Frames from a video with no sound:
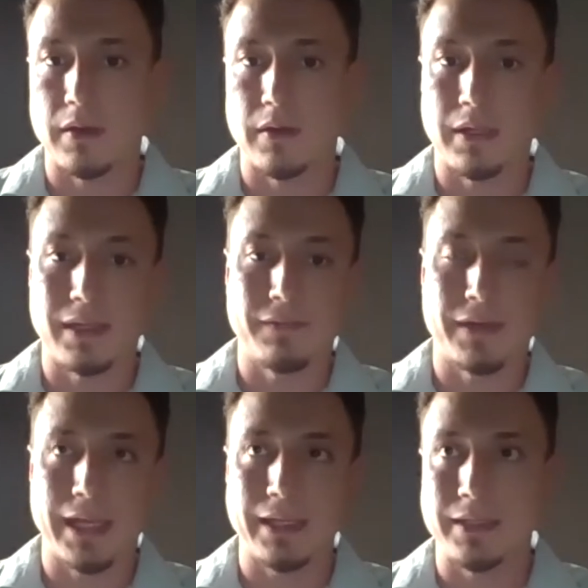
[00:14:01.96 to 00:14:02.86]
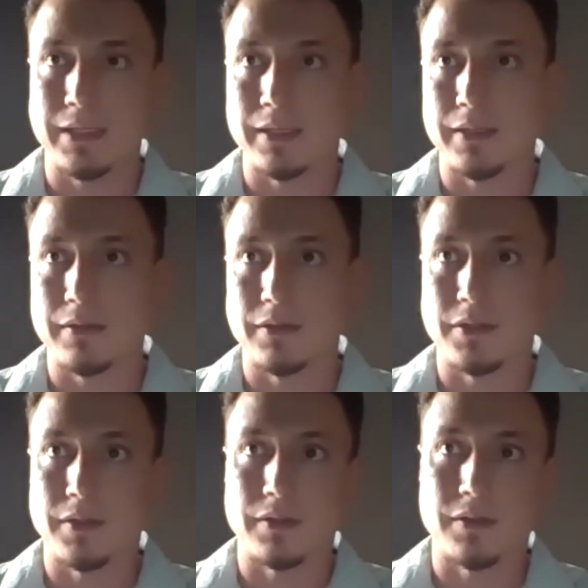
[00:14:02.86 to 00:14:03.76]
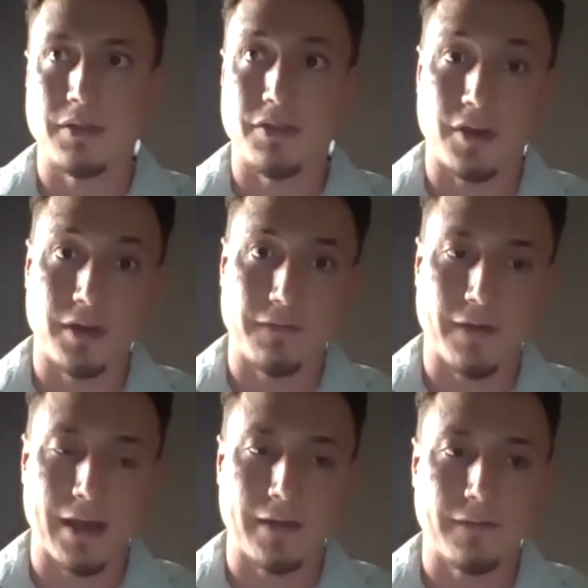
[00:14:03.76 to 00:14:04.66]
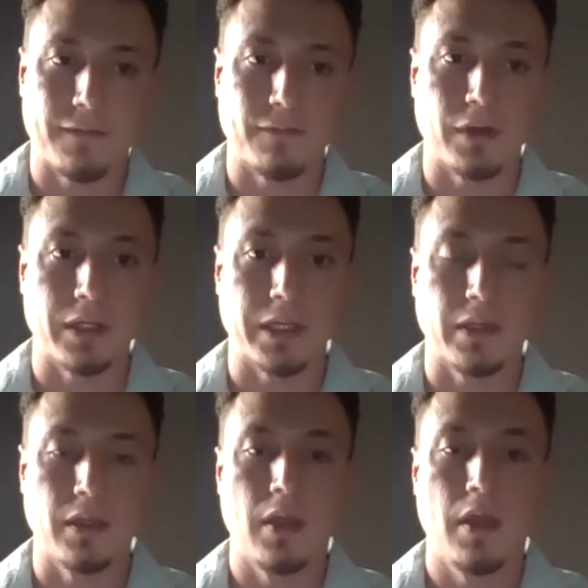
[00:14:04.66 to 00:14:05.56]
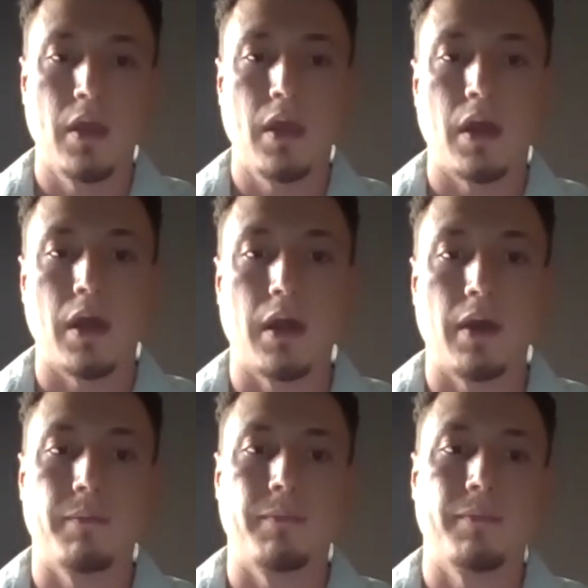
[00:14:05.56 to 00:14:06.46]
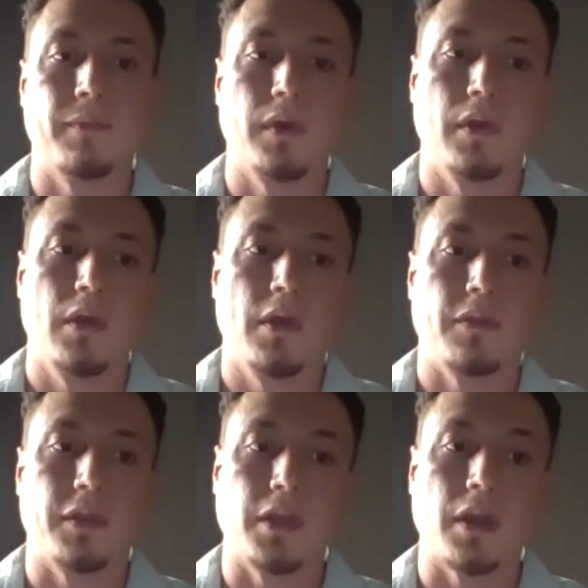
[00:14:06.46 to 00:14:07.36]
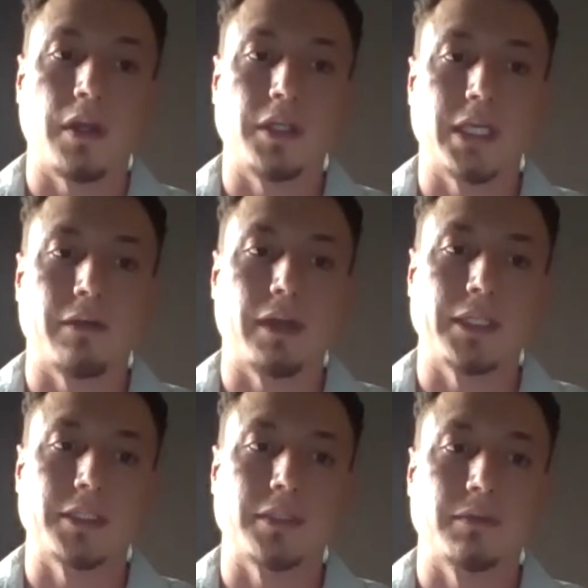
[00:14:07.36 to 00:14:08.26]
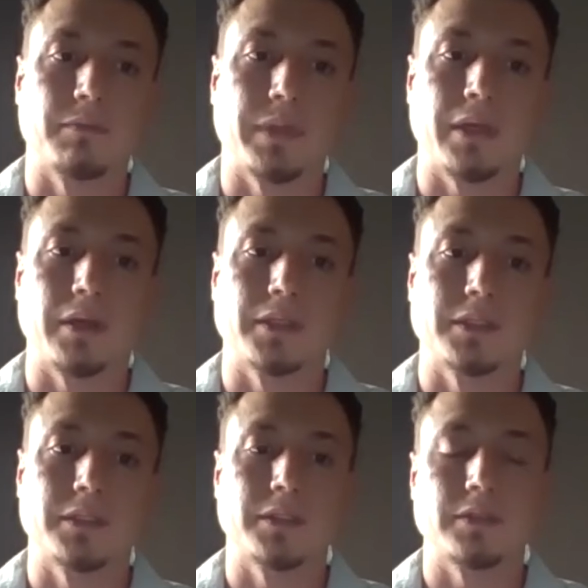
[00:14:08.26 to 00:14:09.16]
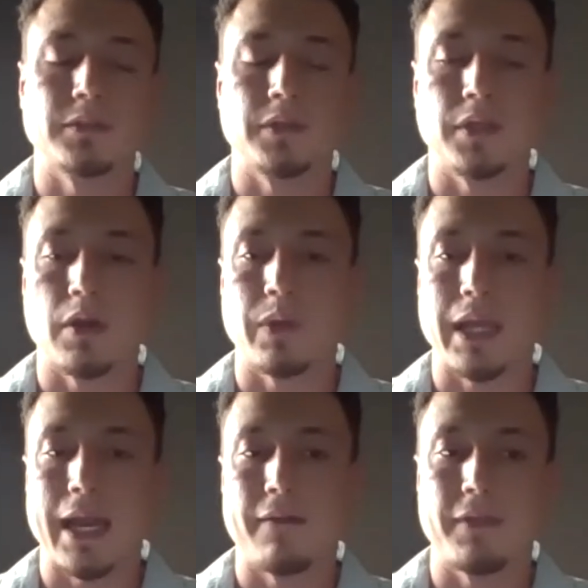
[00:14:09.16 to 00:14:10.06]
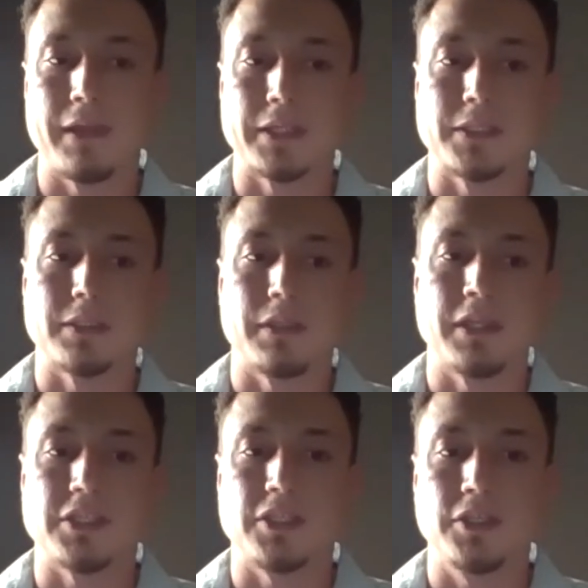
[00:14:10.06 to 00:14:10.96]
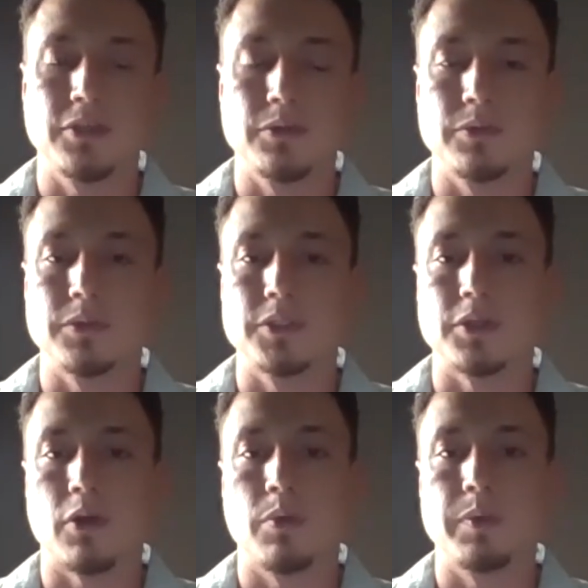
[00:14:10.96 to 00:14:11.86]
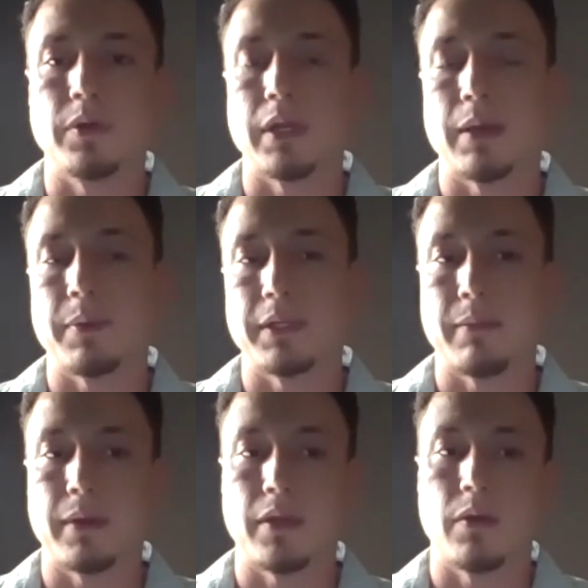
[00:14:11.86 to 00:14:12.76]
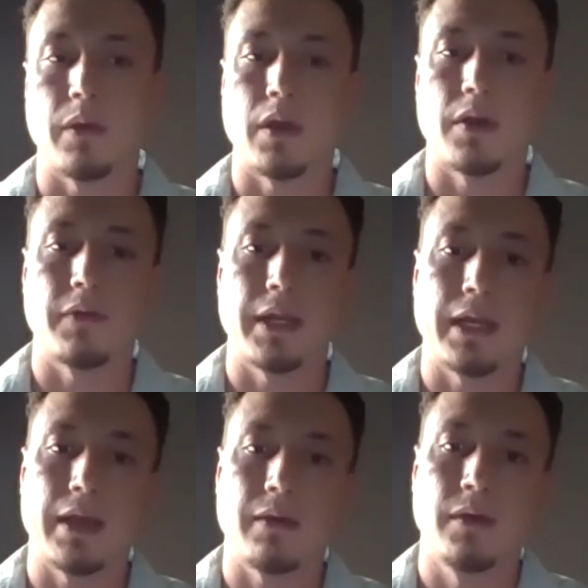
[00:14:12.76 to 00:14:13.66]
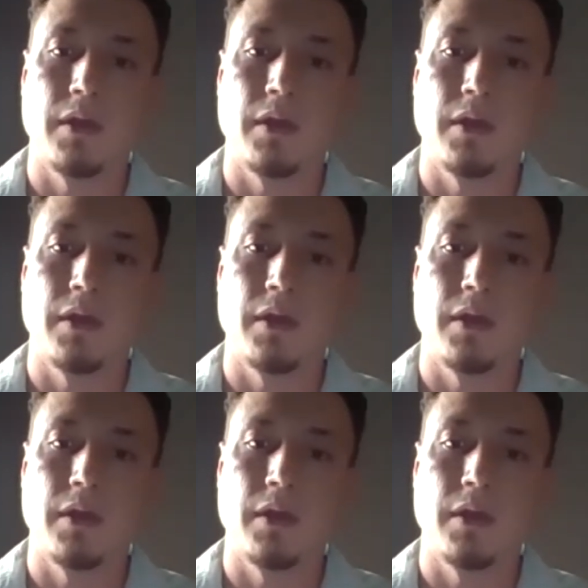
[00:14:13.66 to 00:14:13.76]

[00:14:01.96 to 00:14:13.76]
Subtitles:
and even 18 to 35, really. The younger generation, because we have this huge opioid epidemic going on right now.